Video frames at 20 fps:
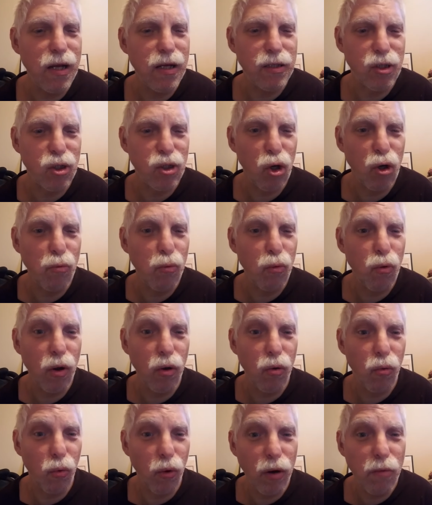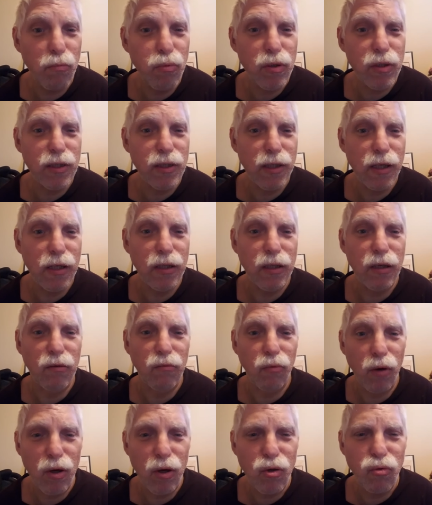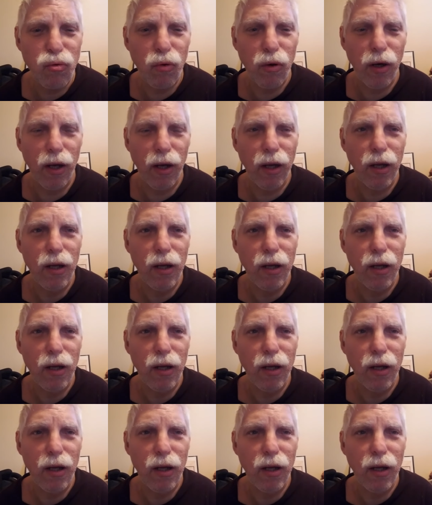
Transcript: 0.1% of 120.